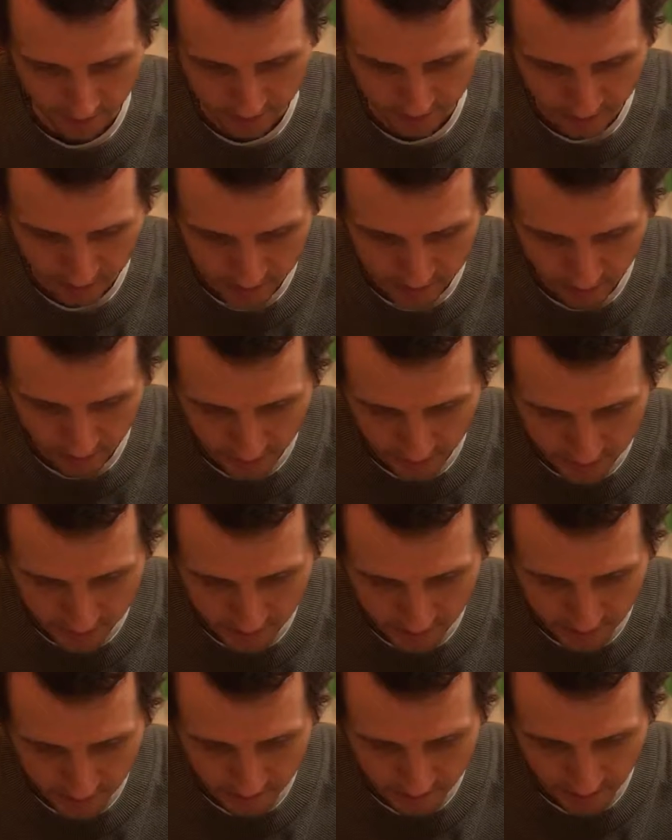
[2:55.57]
As long as
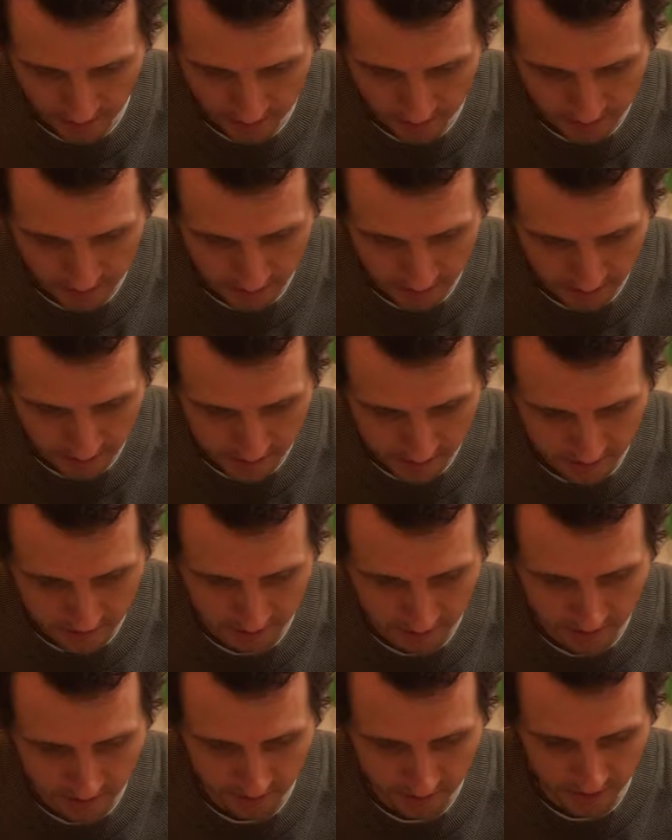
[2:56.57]
the living entity is in
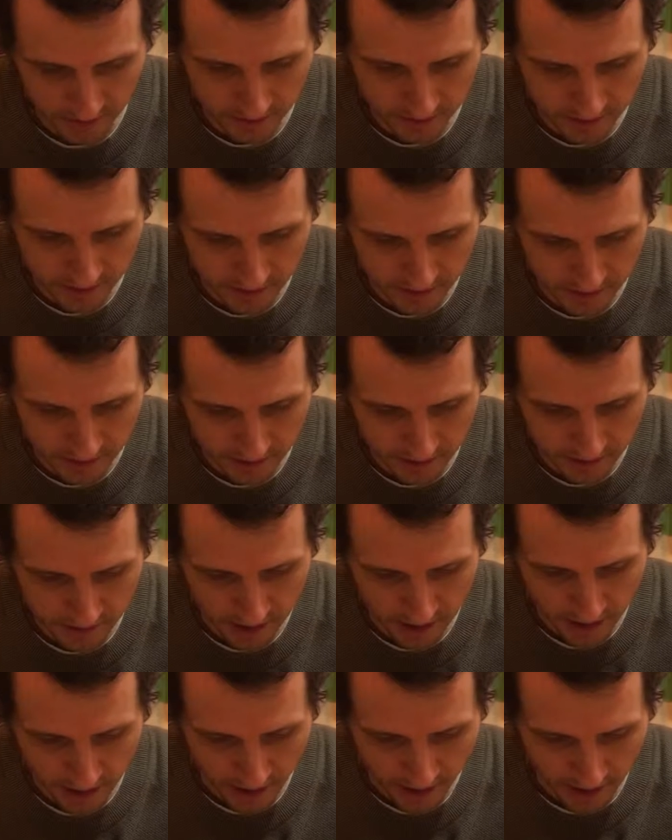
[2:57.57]
material existence,
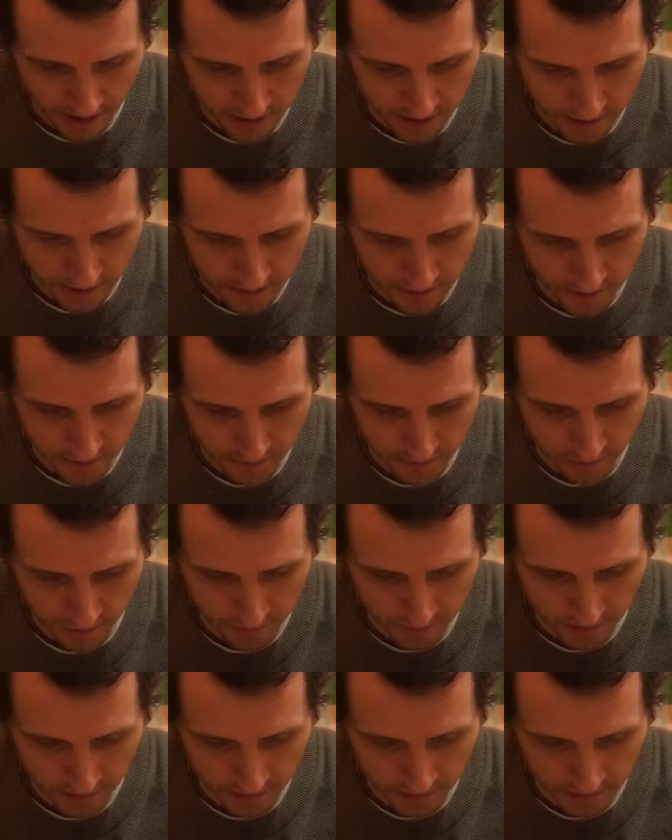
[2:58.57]
actions
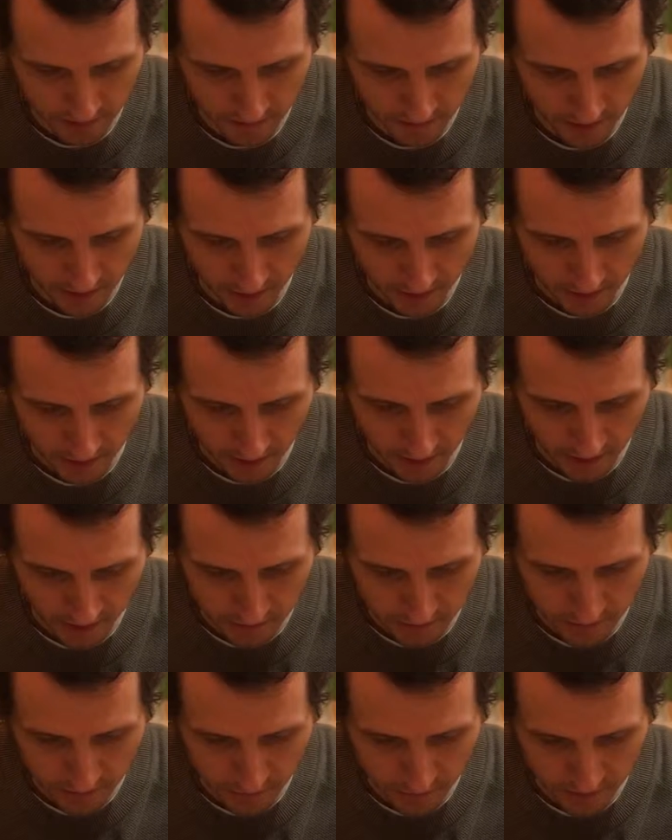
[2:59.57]
performed by him are
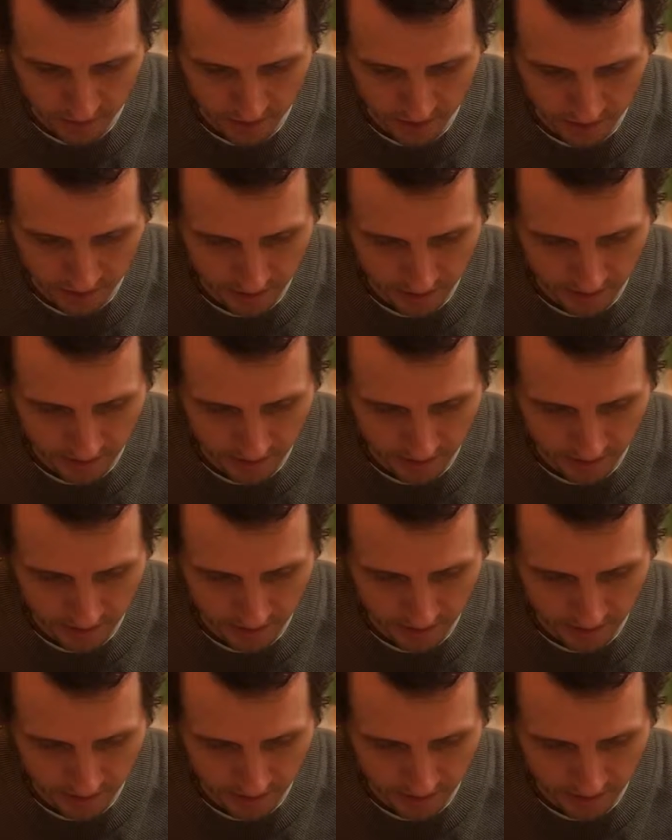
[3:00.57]
rewarded in the